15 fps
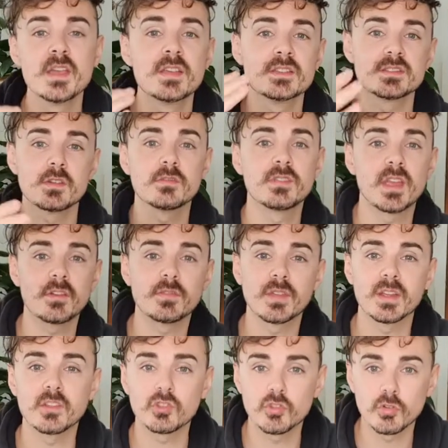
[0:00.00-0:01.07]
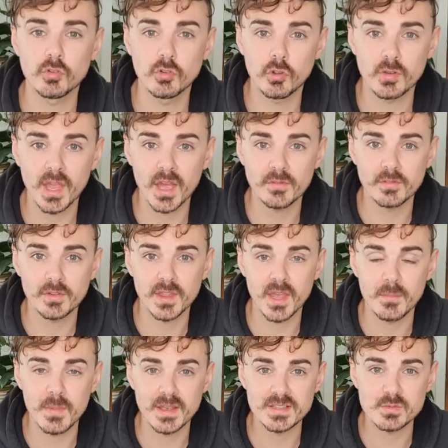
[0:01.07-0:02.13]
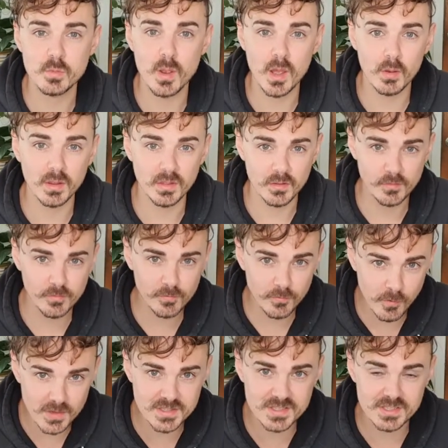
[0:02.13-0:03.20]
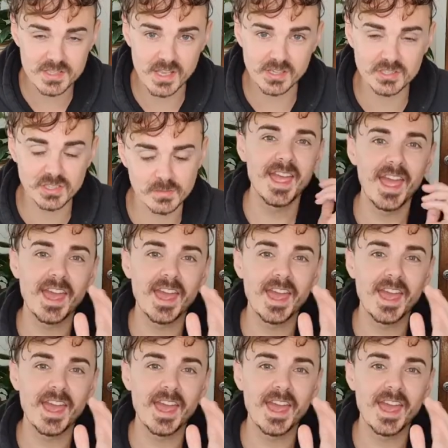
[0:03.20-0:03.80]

so definitely do look out for them as well in the freezer section.